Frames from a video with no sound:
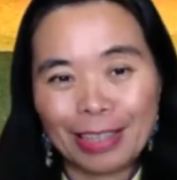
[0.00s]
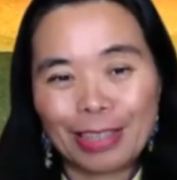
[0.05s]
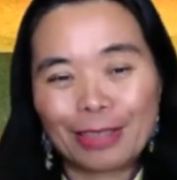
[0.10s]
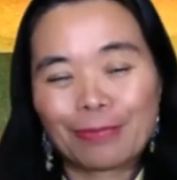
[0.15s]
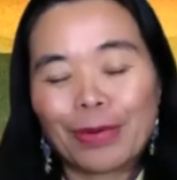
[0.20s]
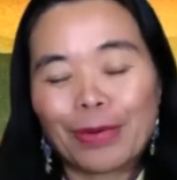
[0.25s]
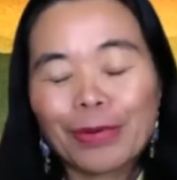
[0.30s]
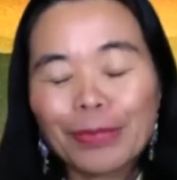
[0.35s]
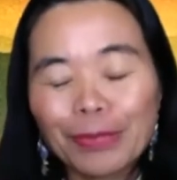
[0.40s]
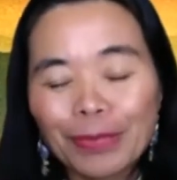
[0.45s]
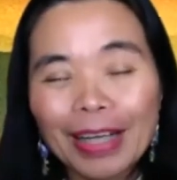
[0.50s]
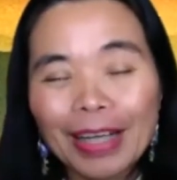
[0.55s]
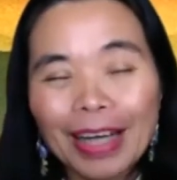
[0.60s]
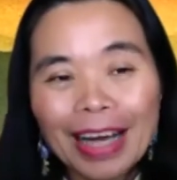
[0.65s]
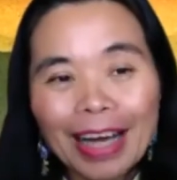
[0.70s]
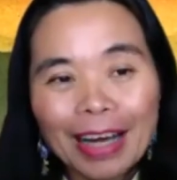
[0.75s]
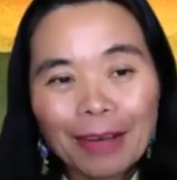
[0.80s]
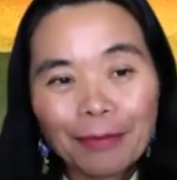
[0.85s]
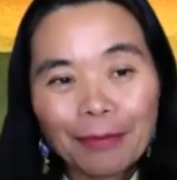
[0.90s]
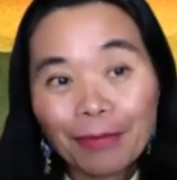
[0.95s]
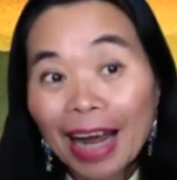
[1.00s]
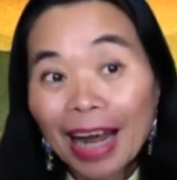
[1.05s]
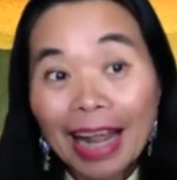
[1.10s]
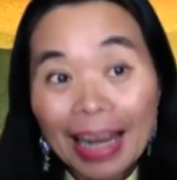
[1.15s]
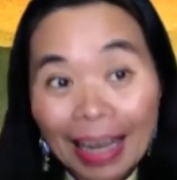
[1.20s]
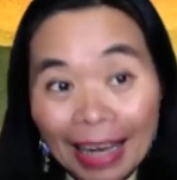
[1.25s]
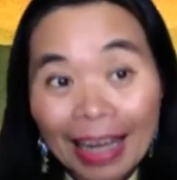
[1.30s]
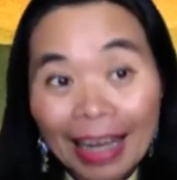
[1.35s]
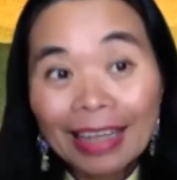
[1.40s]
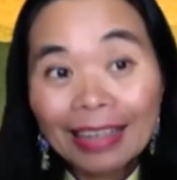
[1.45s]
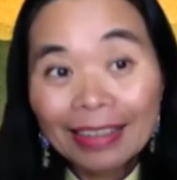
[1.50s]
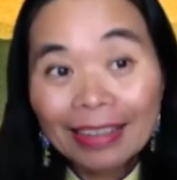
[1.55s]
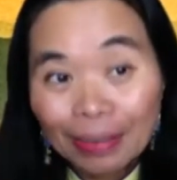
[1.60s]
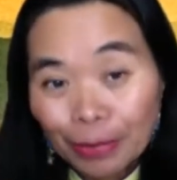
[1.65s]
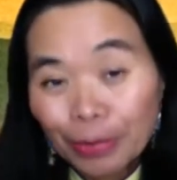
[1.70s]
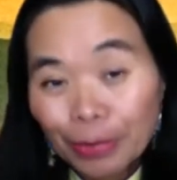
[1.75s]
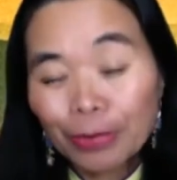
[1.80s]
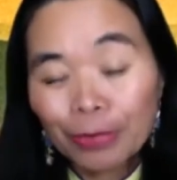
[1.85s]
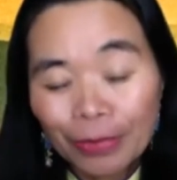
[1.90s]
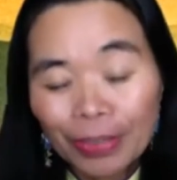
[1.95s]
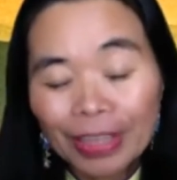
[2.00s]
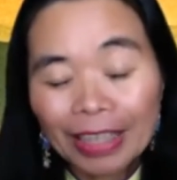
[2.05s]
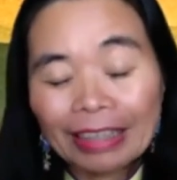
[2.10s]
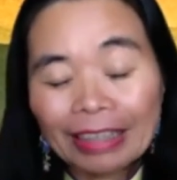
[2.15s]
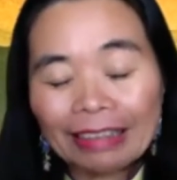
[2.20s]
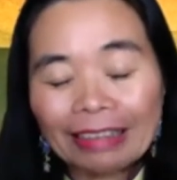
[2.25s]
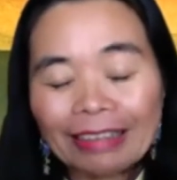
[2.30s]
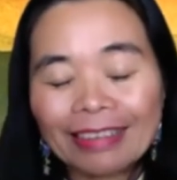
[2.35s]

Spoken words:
book, but I like them to read it.